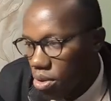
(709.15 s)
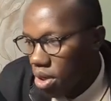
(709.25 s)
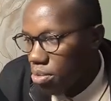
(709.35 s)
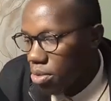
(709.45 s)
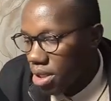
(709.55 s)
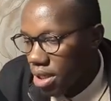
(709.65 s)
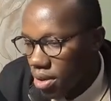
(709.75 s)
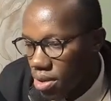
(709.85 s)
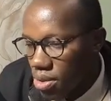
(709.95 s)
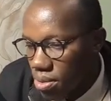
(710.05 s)
the normal
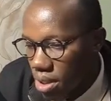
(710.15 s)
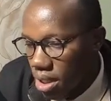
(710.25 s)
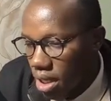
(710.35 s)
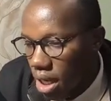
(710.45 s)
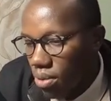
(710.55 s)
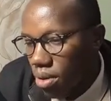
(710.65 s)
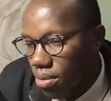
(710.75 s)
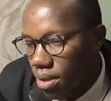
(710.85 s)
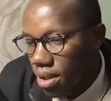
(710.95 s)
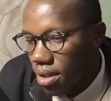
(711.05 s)
records we can
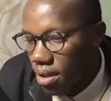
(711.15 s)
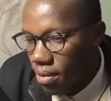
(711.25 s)
work with.